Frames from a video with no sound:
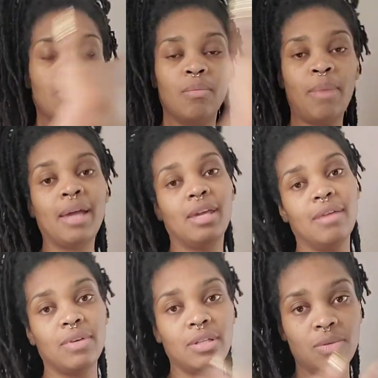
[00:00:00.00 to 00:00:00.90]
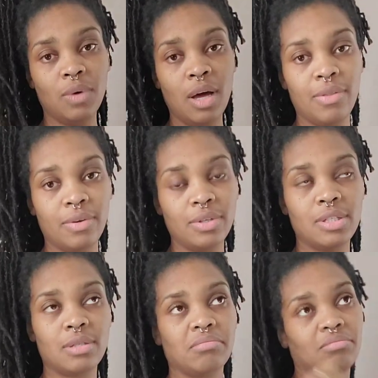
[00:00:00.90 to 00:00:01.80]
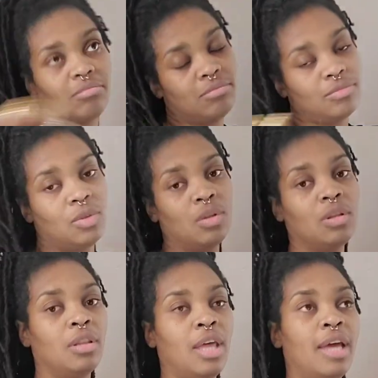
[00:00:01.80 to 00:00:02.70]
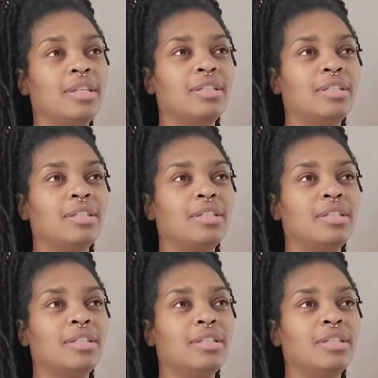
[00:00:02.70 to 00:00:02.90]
by giving to others? That